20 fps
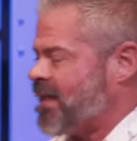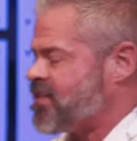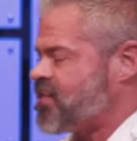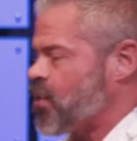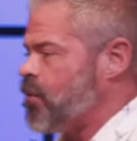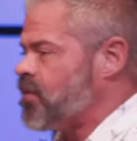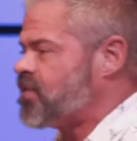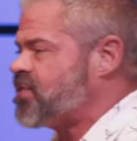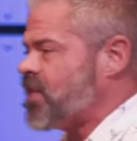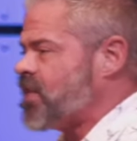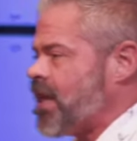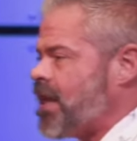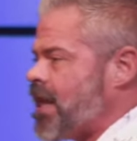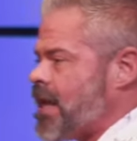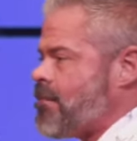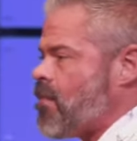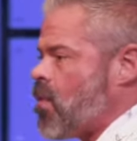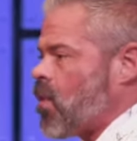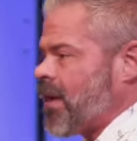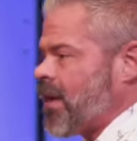And so
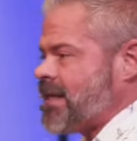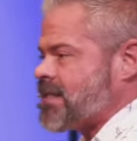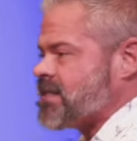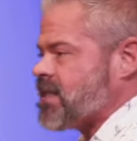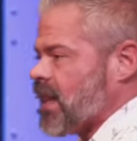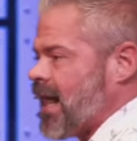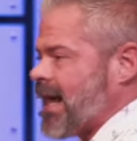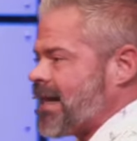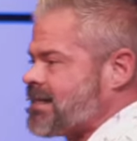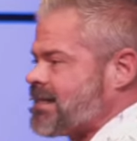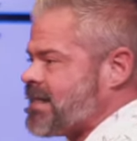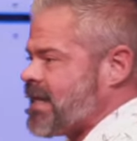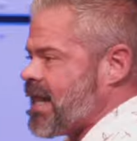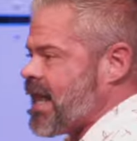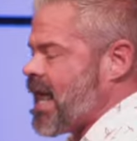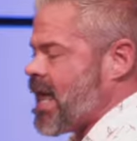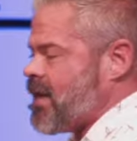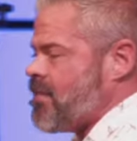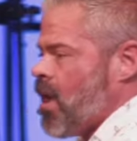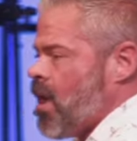Sunday mornings like
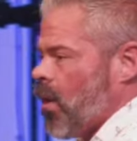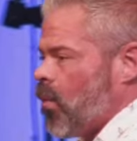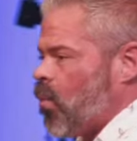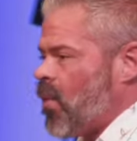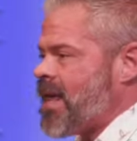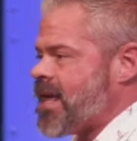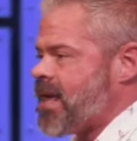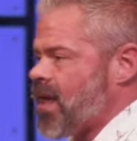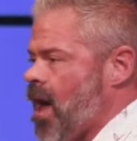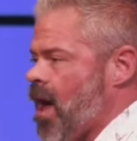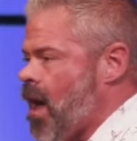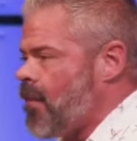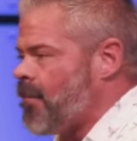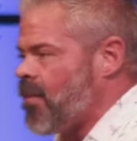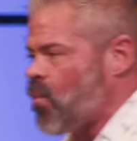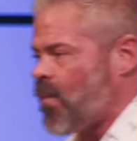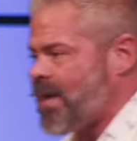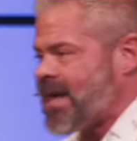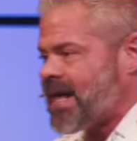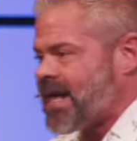today, we
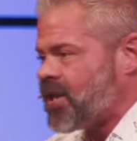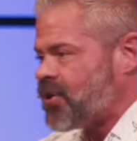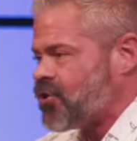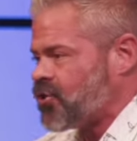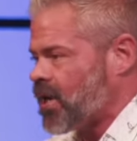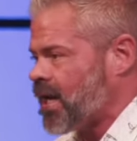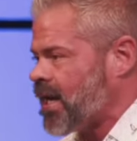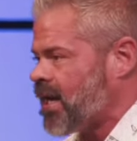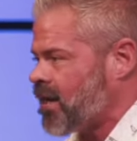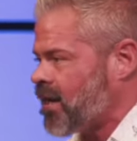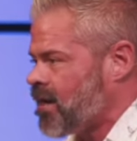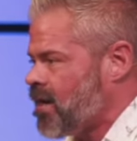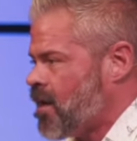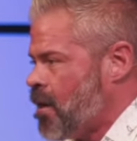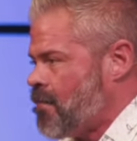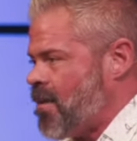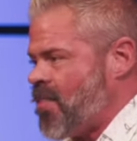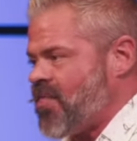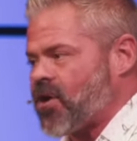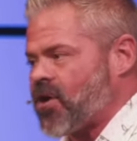come and we get a drink,